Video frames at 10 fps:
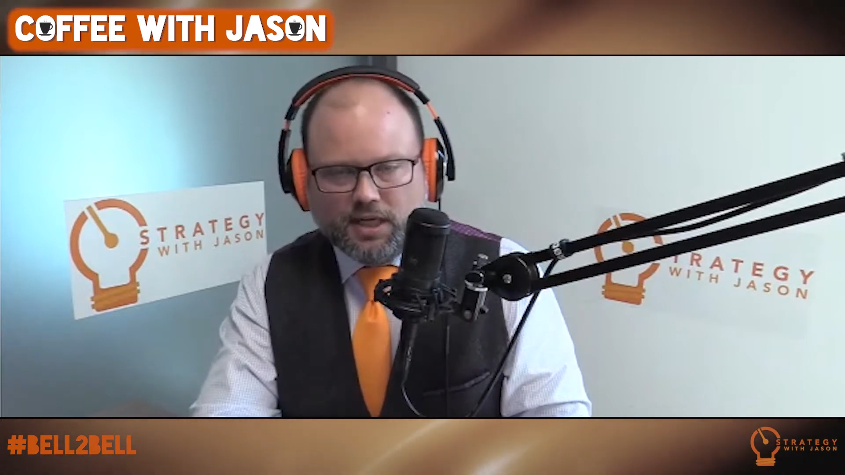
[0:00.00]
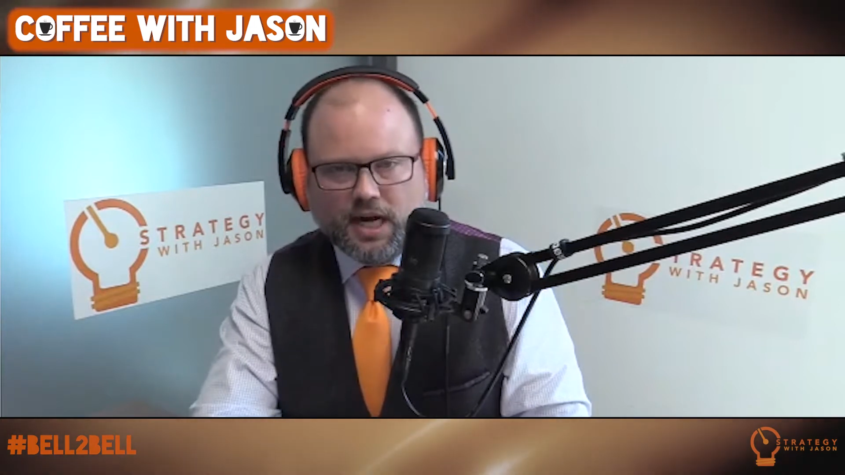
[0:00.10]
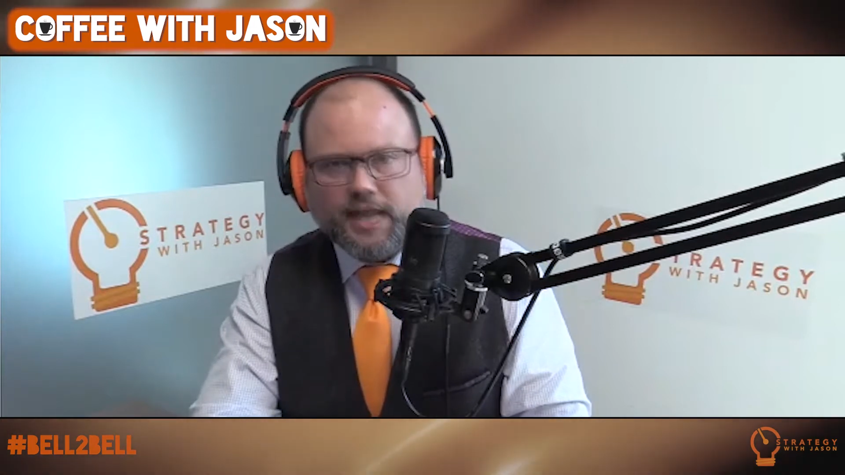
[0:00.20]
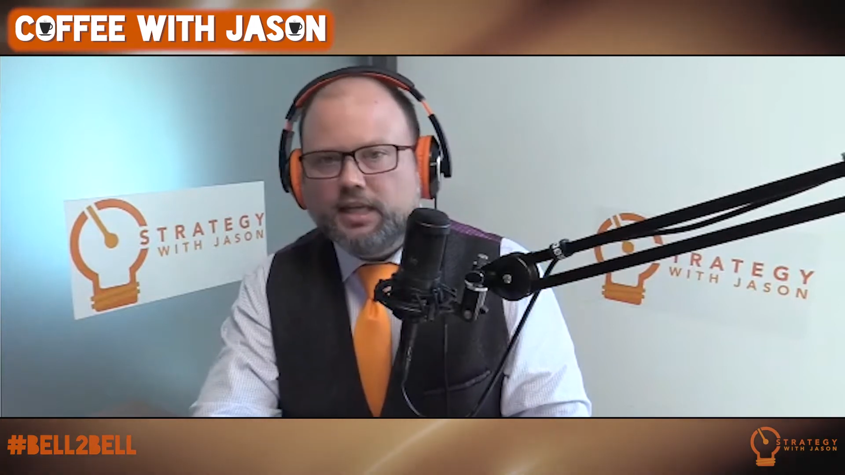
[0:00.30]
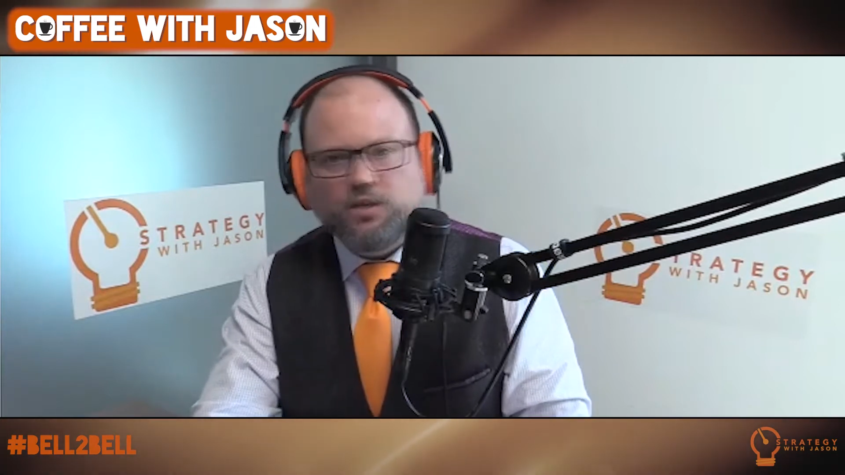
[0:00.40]
an
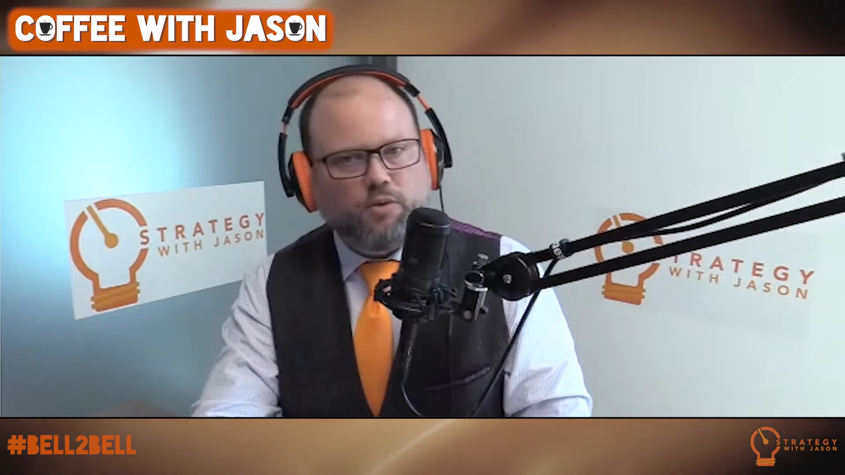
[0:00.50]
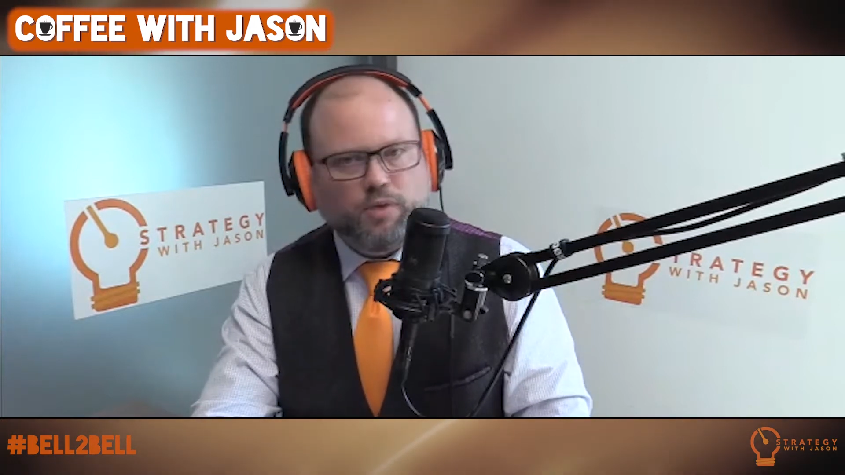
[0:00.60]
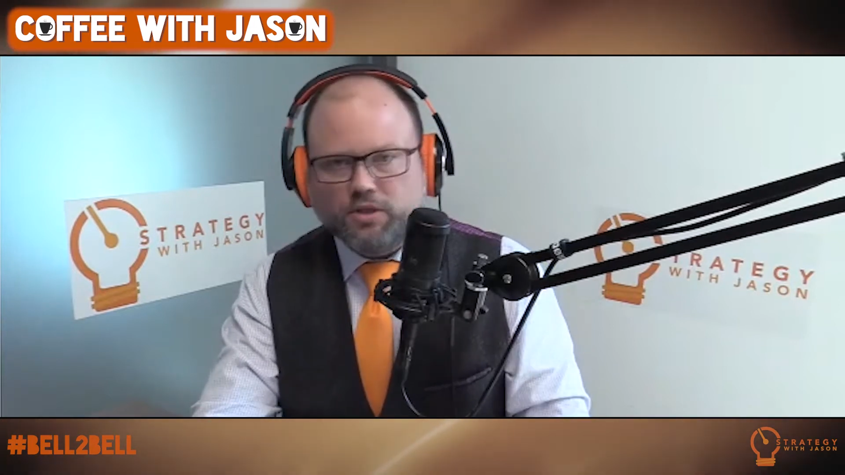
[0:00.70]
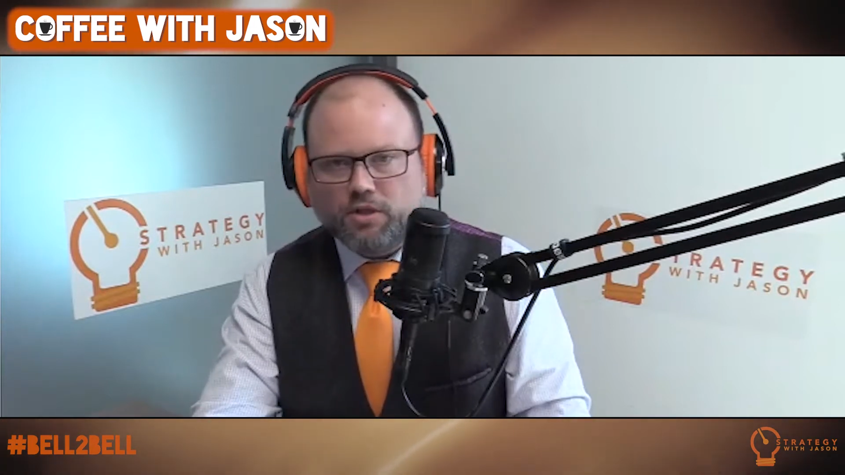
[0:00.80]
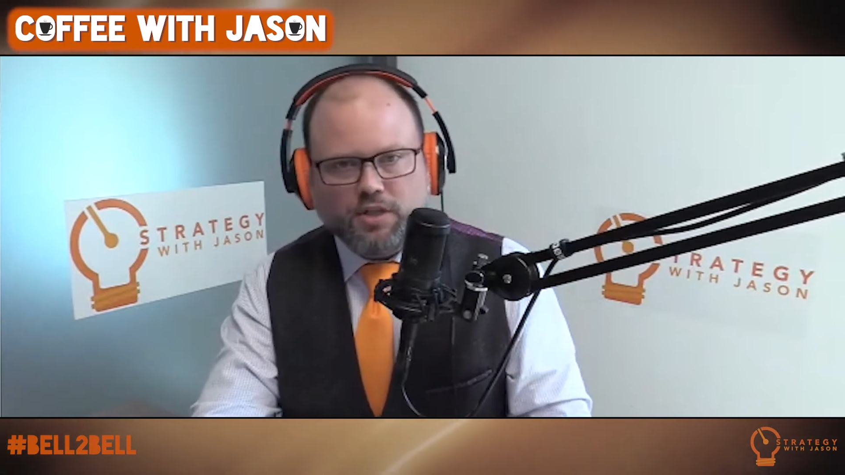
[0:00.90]
idea is only
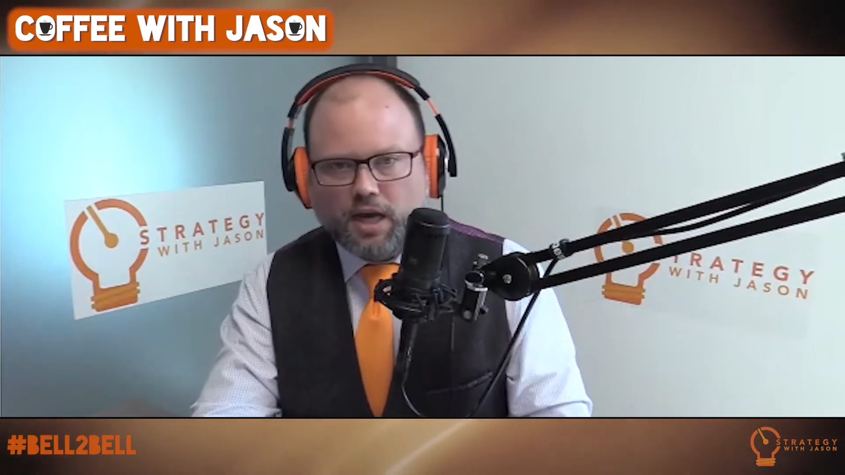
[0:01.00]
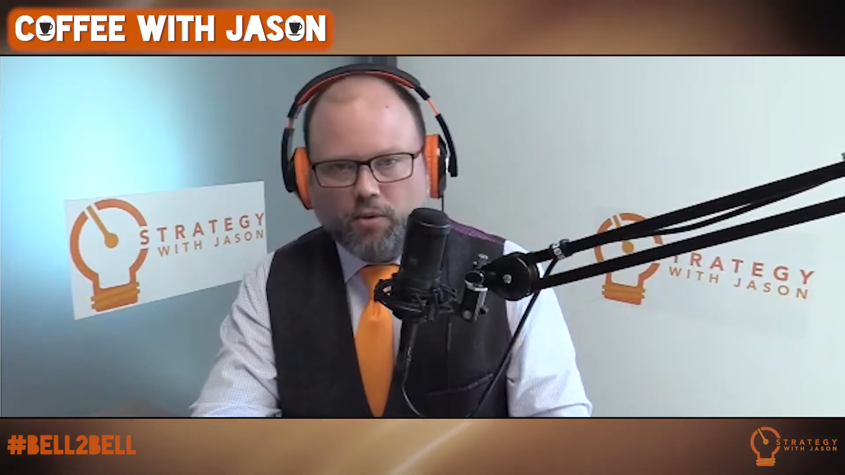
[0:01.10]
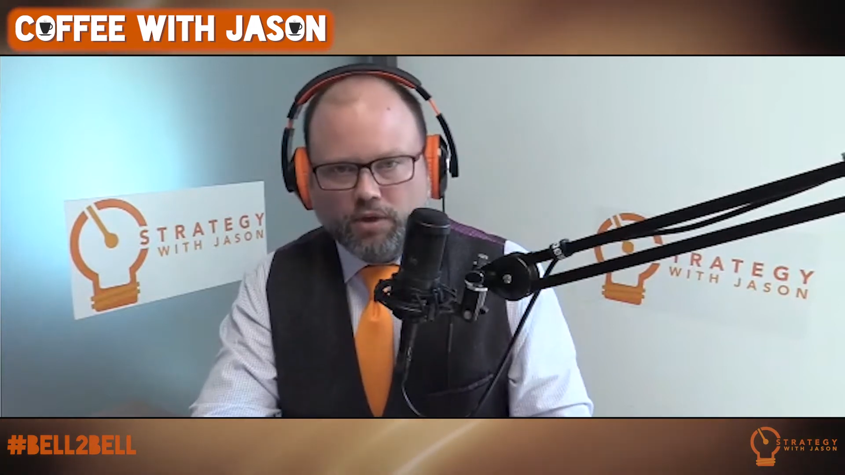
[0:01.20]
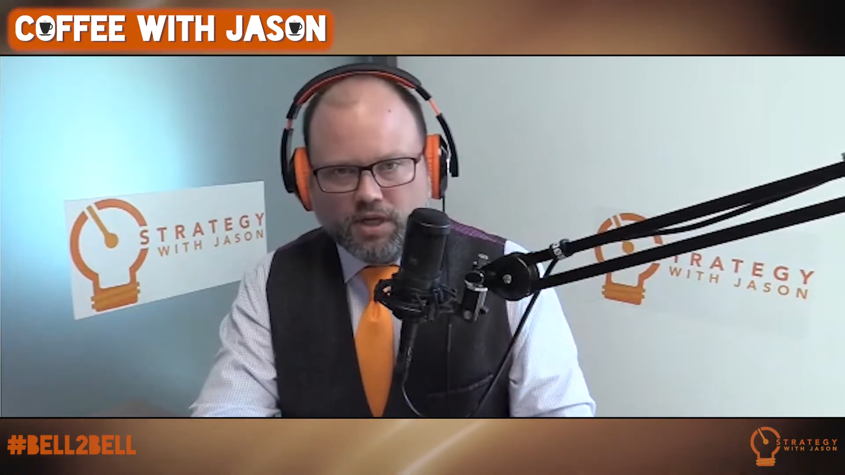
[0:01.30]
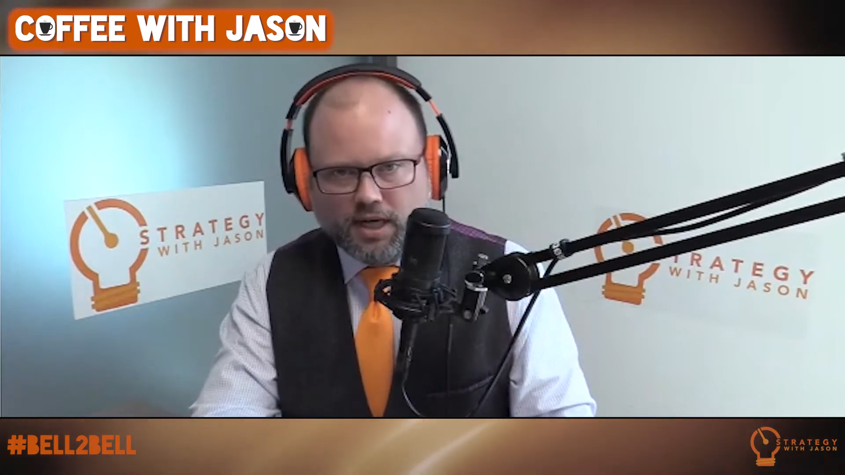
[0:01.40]
as good as how
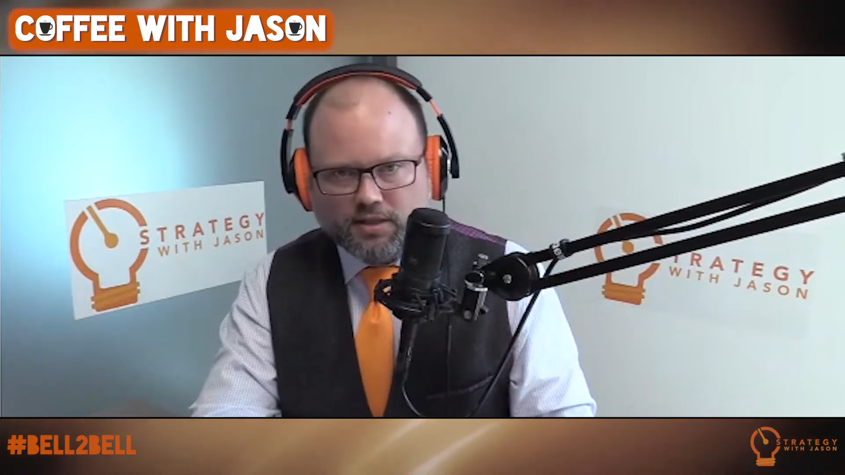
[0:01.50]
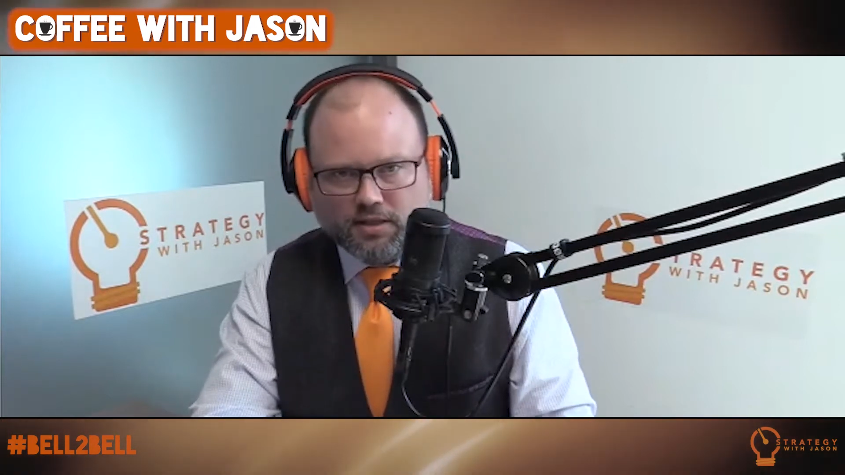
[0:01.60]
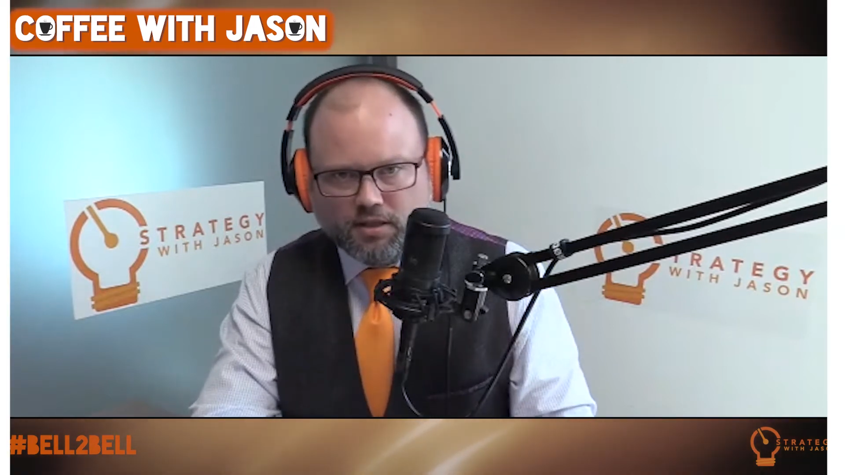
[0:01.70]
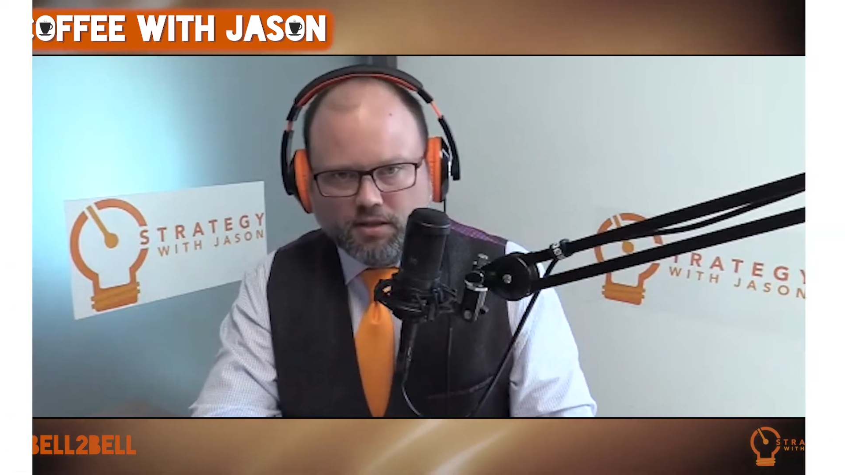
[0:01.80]
well you can execute